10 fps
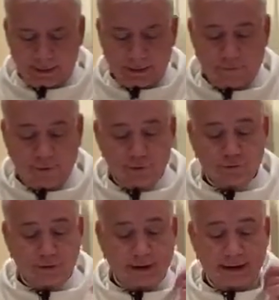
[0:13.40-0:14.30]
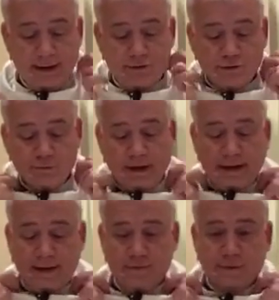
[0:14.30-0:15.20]
The first reading is a
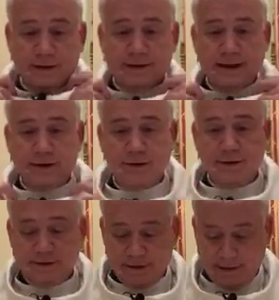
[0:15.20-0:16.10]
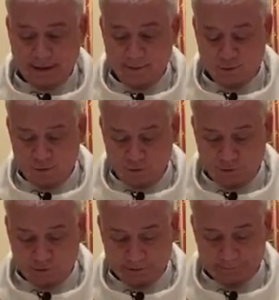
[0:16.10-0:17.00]
reading from the letter to the
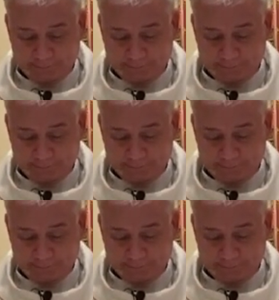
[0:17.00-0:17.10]
Hebrews.